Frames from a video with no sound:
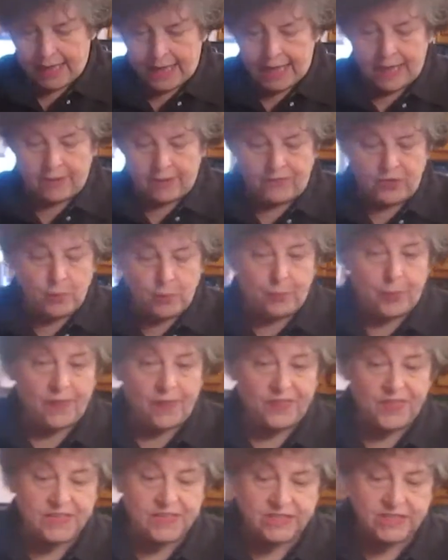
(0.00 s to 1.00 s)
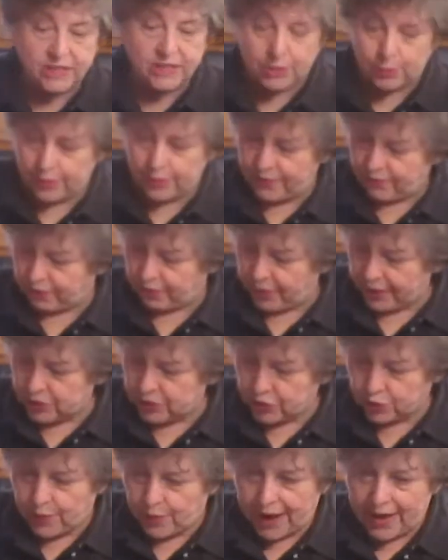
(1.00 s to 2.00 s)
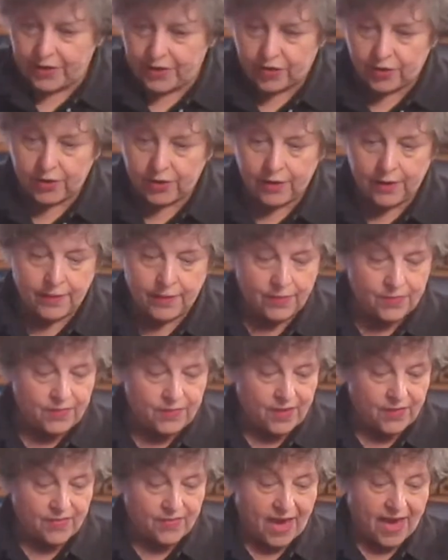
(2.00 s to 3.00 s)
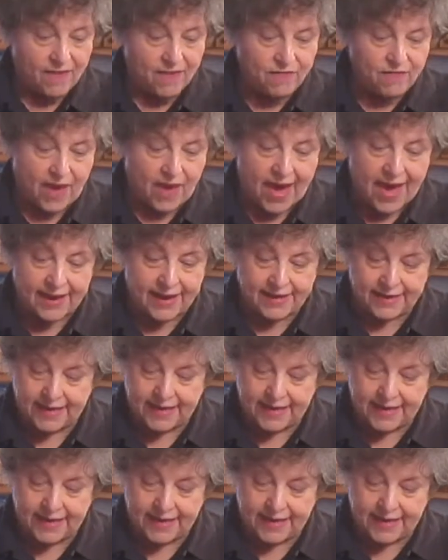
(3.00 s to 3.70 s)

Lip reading: If you put this in the refrigerator, then that fat